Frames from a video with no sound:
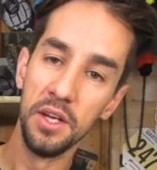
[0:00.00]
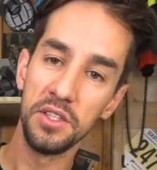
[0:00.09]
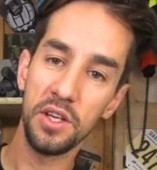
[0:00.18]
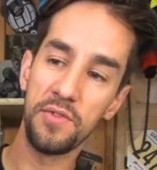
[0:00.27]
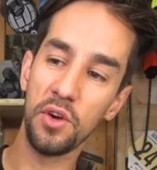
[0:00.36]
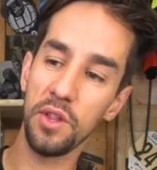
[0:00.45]

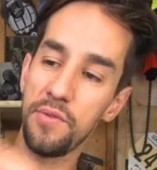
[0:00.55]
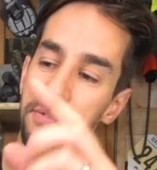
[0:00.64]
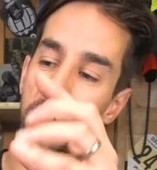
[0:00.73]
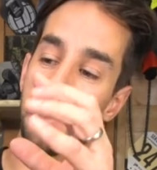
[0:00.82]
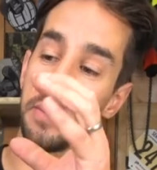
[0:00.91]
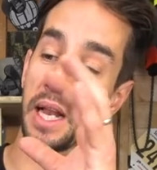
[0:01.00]
So you've got the
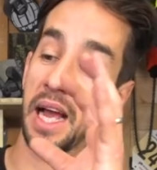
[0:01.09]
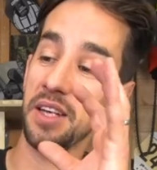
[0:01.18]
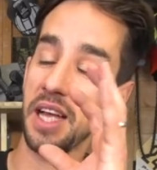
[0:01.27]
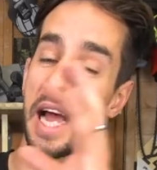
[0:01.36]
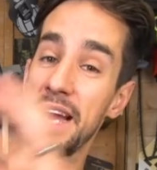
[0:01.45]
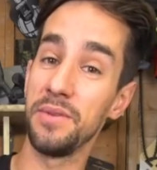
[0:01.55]

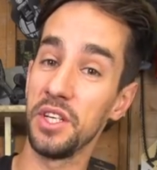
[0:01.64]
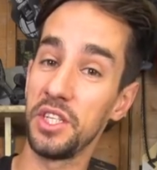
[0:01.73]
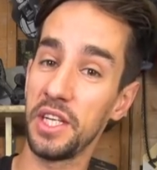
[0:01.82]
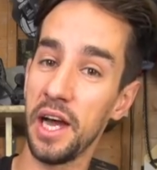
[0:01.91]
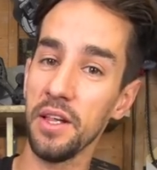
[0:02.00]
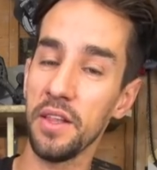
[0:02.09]
fibreglass outer
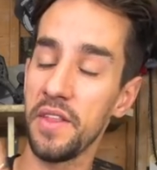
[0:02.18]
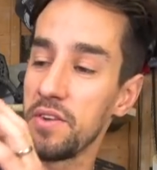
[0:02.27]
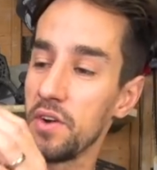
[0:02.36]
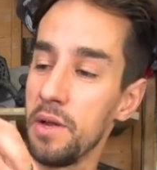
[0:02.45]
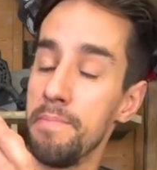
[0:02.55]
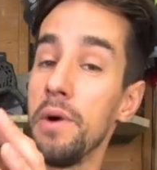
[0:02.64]
shell, and then
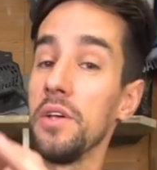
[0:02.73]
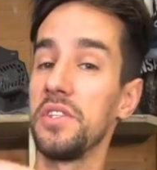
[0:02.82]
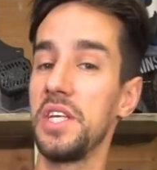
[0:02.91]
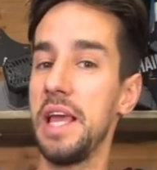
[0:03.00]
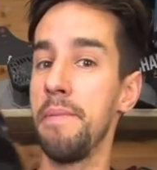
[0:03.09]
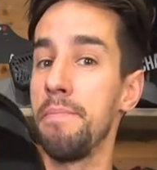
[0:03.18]
you've got a
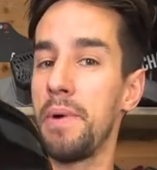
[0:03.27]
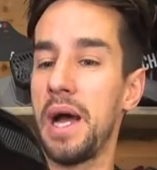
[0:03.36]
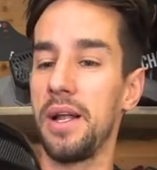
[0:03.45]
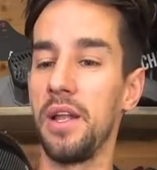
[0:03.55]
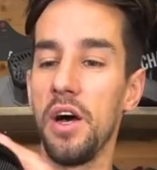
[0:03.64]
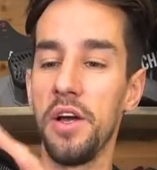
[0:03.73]

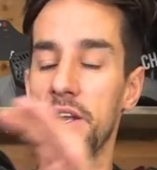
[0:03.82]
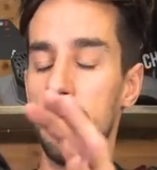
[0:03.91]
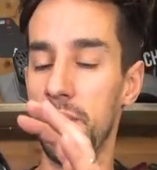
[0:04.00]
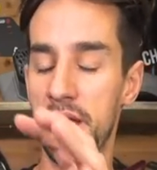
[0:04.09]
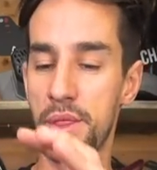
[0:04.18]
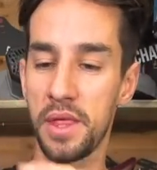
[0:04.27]
multi-impact liner
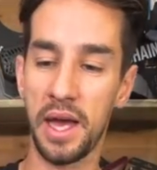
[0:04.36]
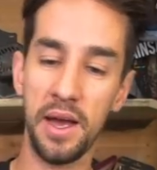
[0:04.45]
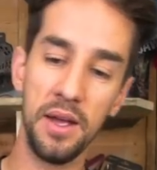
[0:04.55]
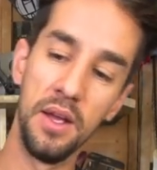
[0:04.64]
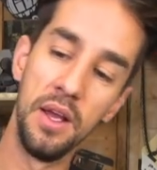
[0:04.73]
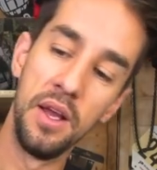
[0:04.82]
beneath
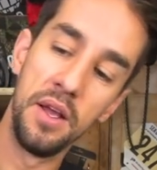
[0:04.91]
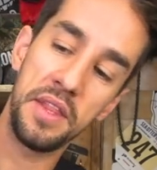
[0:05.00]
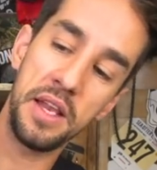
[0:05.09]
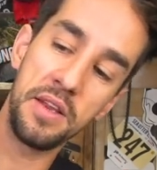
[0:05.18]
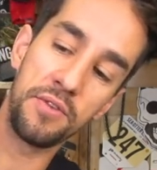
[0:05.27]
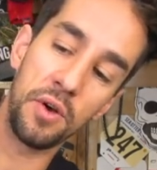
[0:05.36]
that.
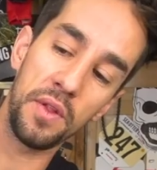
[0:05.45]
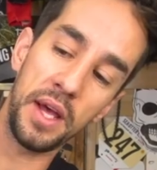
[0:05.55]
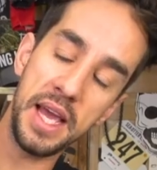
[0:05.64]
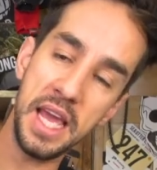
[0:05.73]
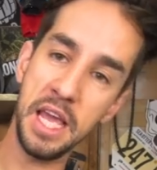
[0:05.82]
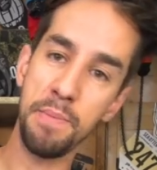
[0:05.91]
Then you've got
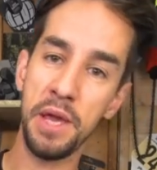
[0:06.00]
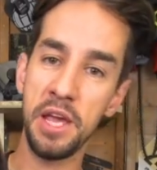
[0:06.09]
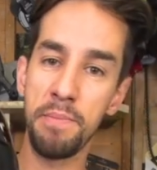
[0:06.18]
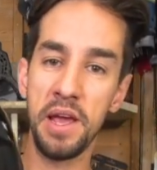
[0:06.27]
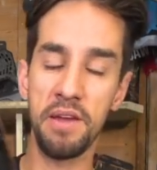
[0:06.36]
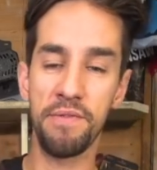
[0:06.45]
that
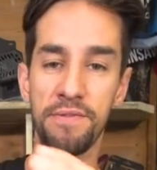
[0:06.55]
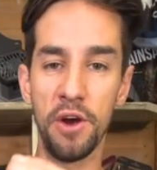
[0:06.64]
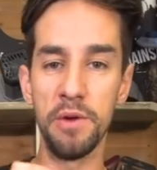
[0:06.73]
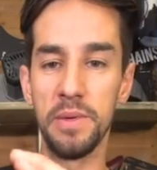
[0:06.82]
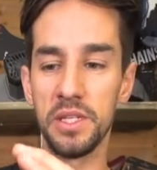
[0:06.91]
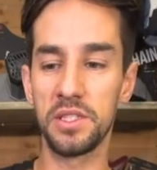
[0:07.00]
EPP
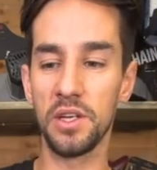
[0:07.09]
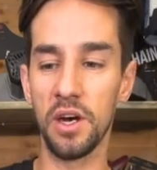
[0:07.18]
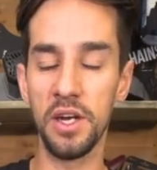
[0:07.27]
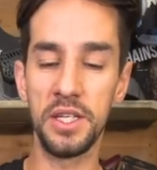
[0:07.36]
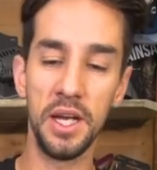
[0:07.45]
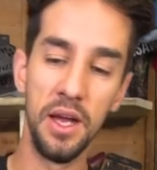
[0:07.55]
foam
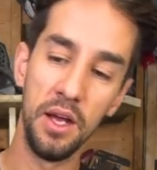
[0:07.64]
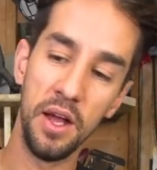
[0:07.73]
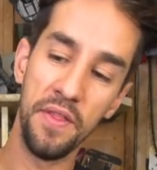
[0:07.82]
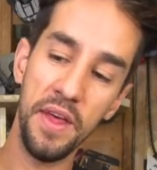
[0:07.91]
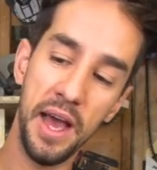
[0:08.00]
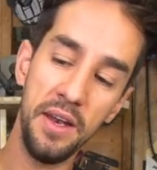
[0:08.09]
inside,
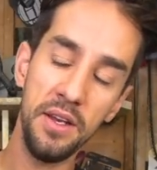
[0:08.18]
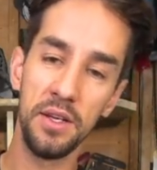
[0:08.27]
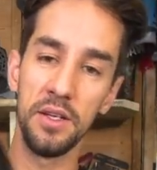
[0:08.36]
and then